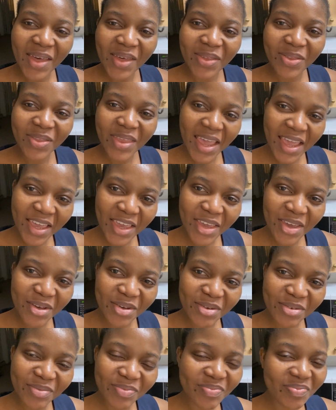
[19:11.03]
Thank
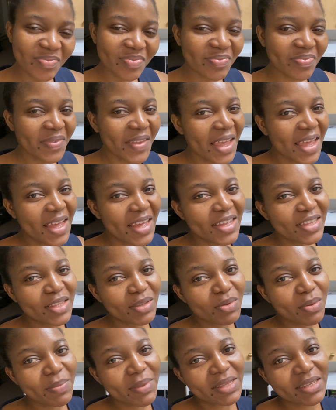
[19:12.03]
you.
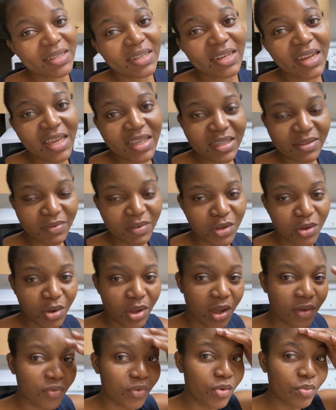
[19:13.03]
Till we meet in the next video,
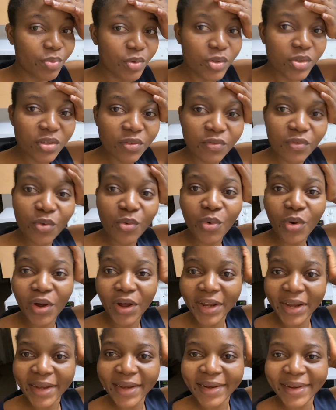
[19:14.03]
have a beautiful
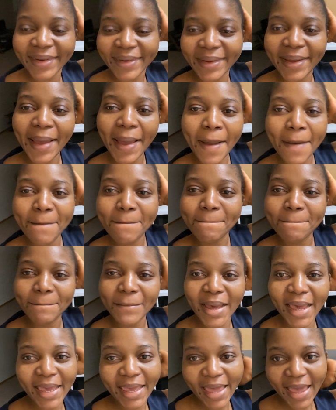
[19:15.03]
one.
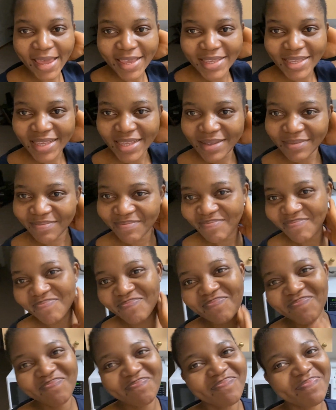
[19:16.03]
Bye guys.
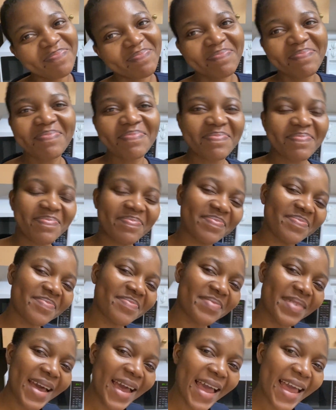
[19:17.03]

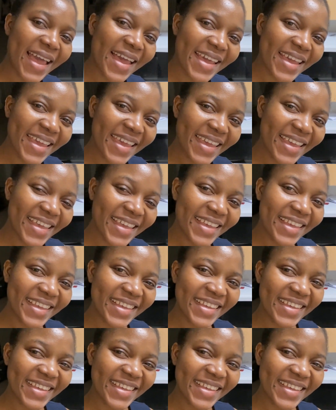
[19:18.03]
Bye.